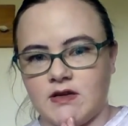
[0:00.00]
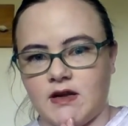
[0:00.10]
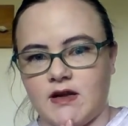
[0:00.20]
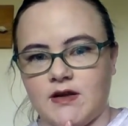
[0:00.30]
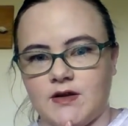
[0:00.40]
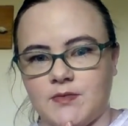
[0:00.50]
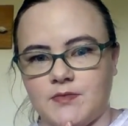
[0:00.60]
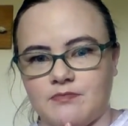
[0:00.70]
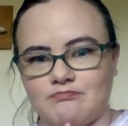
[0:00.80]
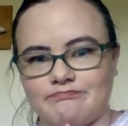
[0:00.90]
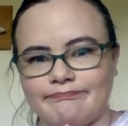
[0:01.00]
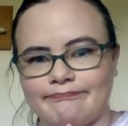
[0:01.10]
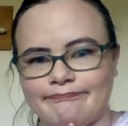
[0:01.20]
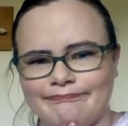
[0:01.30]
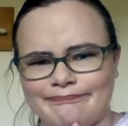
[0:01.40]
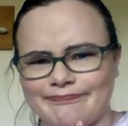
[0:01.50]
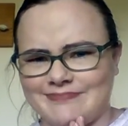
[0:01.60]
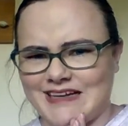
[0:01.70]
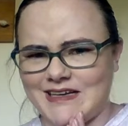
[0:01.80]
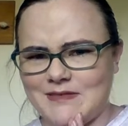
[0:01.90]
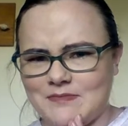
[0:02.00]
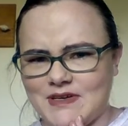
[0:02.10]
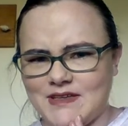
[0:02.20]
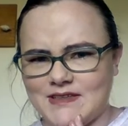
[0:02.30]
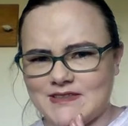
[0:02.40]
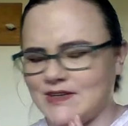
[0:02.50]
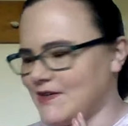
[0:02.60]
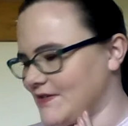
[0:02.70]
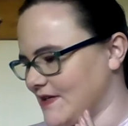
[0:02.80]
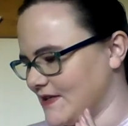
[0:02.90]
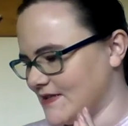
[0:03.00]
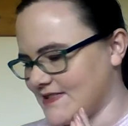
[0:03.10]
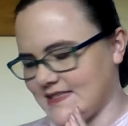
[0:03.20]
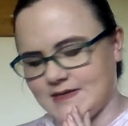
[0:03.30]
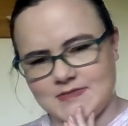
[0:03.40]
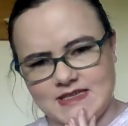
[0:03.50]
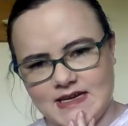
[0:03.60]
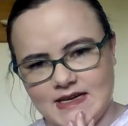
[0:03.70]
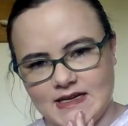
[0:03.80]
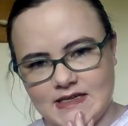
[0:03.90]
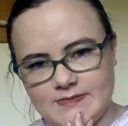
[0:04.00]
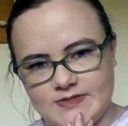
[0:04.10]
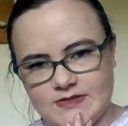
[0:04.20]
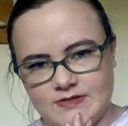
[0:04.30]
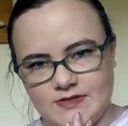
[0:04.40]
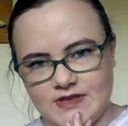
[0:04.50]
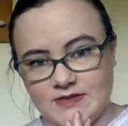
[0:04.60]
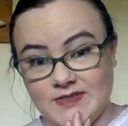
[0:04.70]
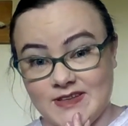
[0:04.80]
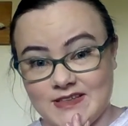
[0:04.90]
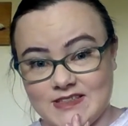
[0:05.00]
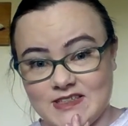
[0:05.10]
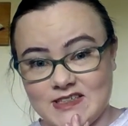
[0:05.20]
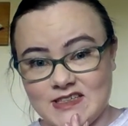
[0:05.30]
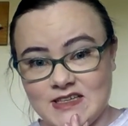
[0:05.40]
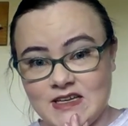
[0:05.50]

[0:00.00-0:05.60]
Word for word: um, I didn't buy this all at the same time, so thankfully that's good.